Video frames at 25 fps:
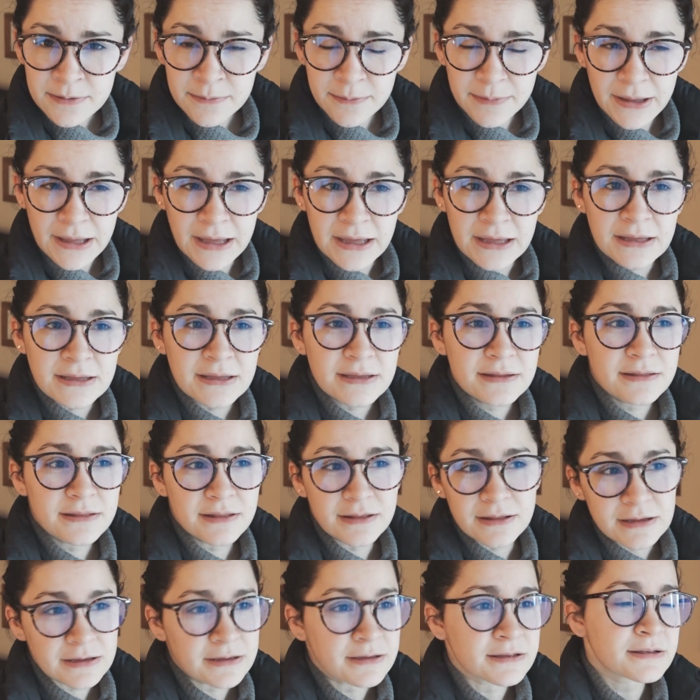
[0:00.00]
but
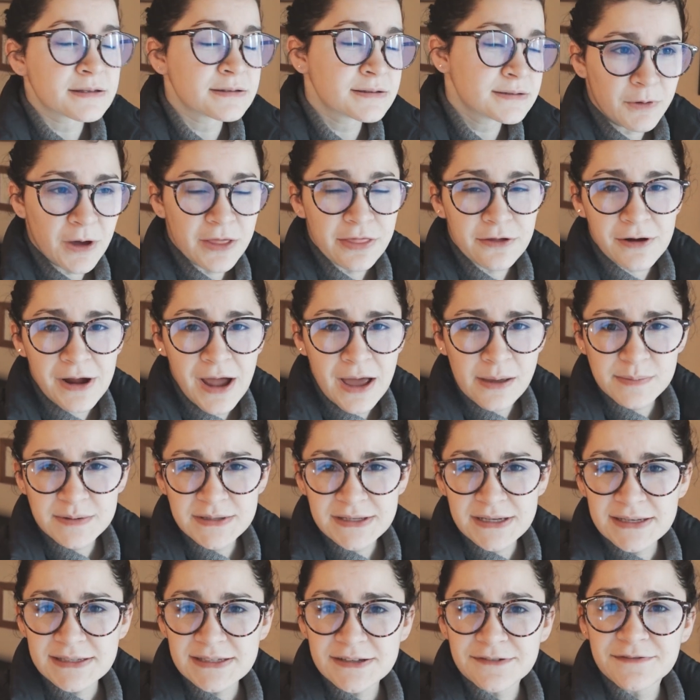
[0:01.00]
the weather app
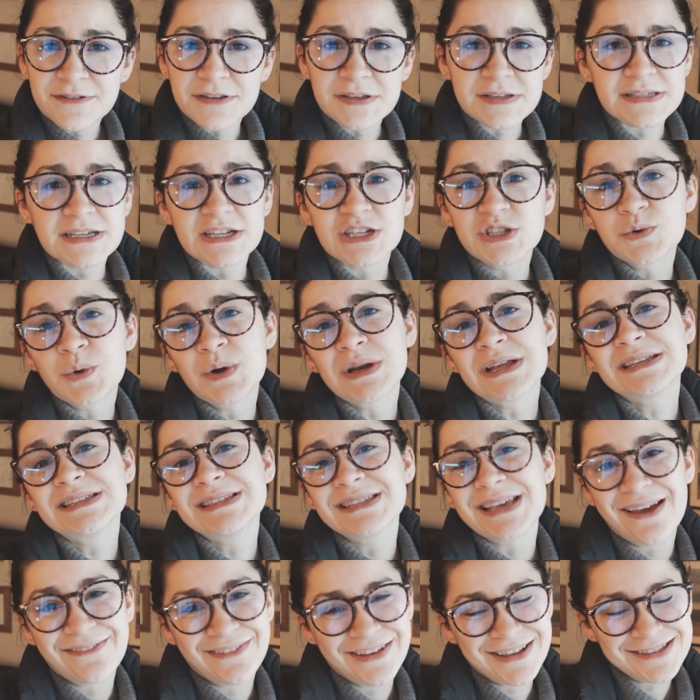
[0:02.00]
says it feels like
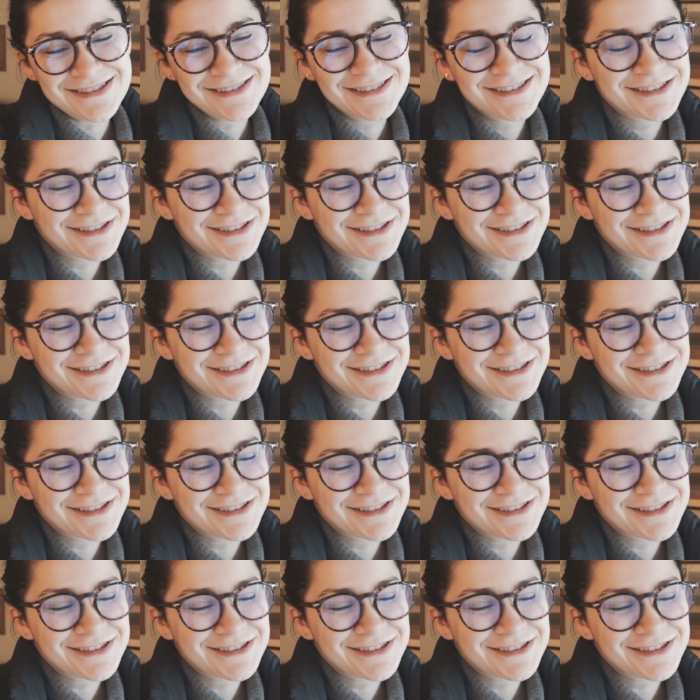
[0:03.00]
27.